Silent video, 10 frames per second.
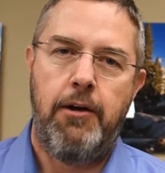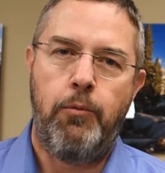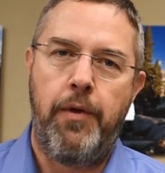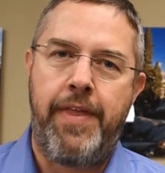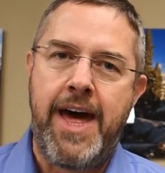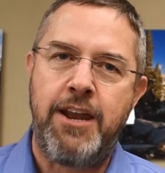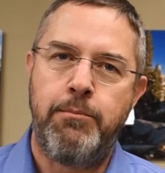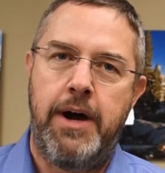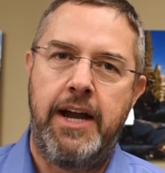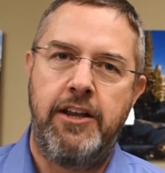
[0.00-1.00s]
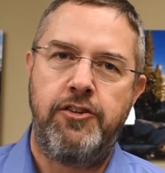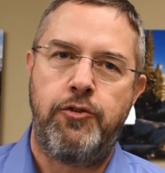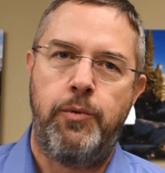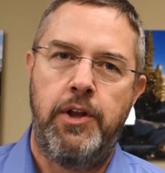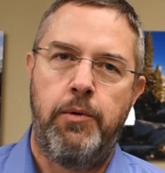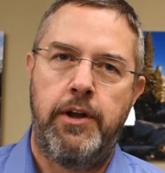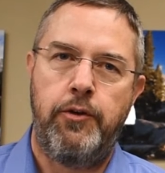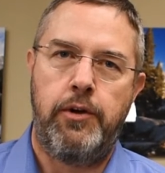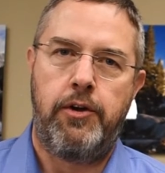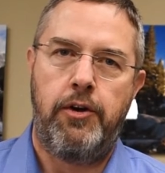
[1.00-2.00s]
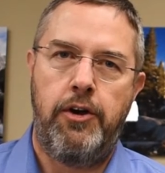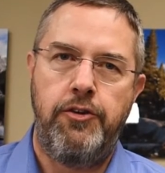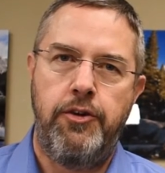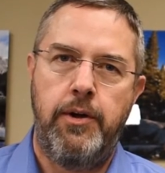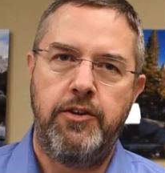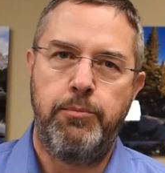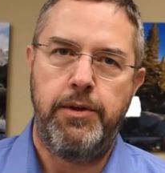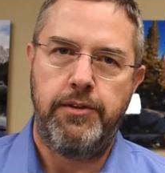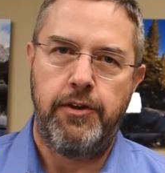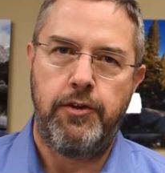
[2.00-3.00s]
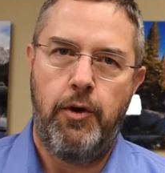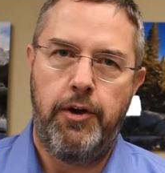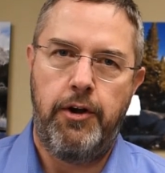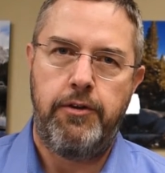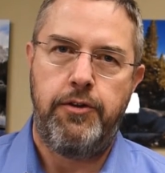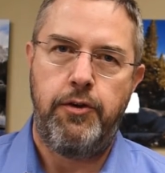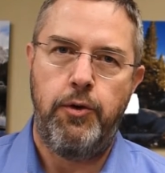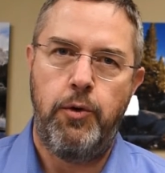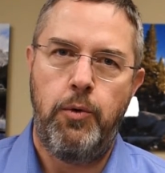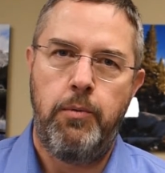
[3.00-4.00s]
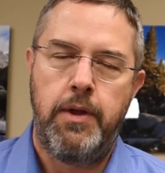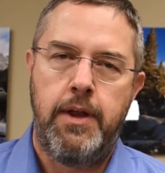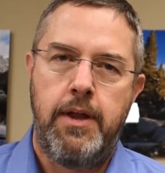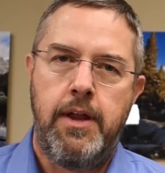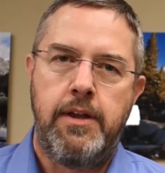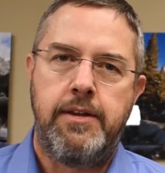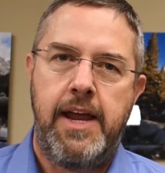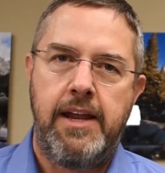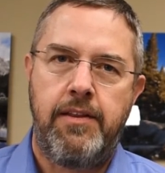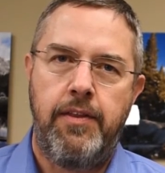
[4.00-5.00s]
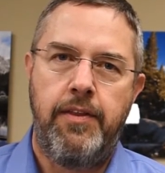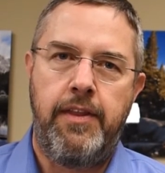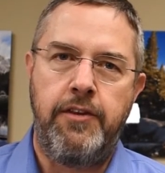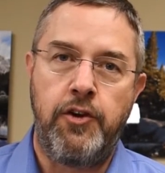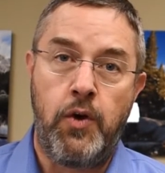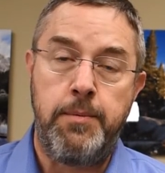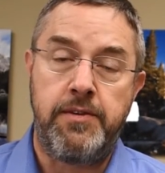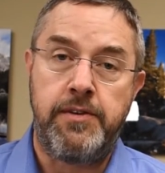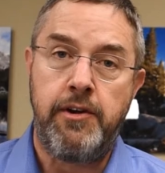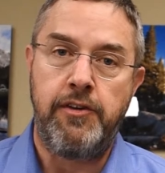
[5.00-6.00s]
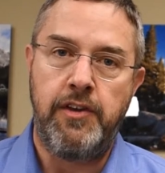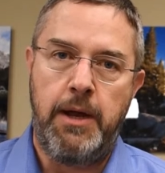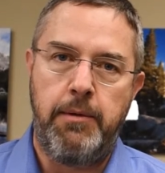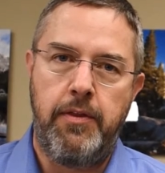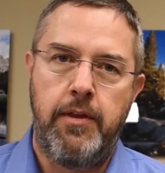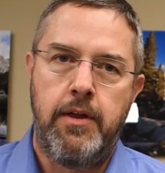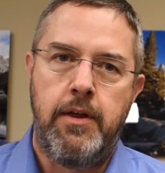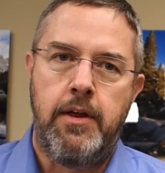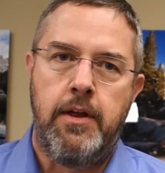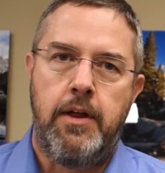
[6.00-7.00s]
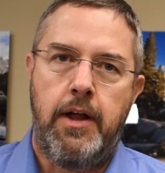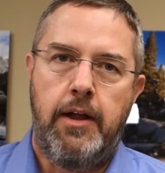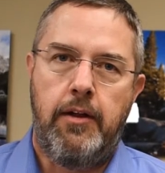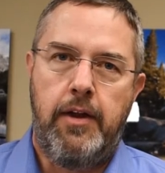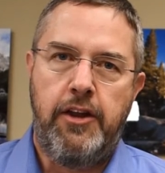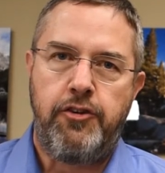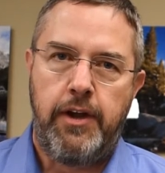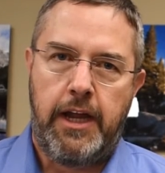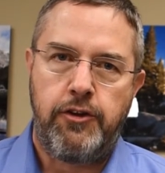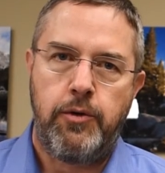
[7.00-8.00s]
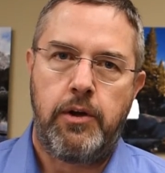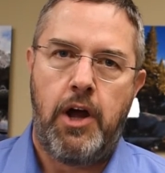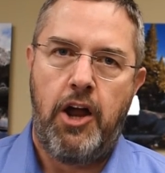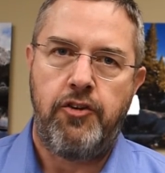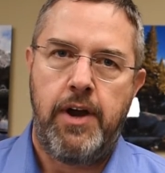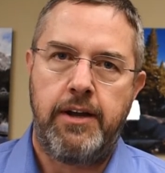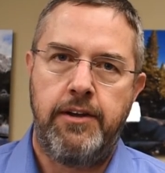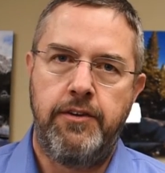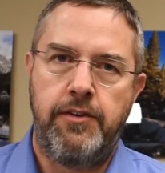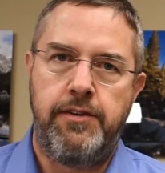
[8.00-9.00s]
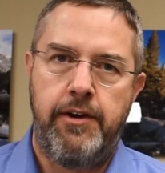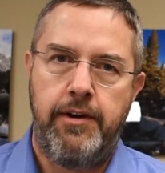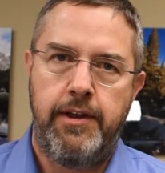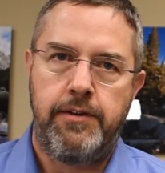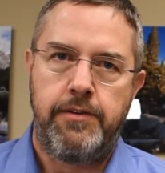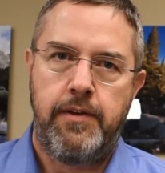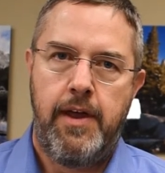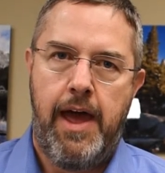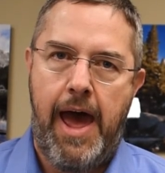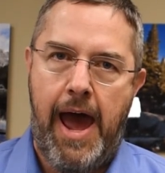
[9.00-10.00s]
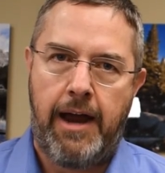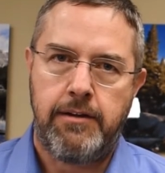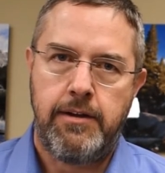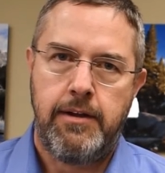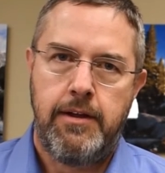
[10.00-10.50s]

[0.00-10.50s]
with that in mind, I just really want to encourage you as a business owner to take these agreements seriously. I mean, entering into a contract is a serious act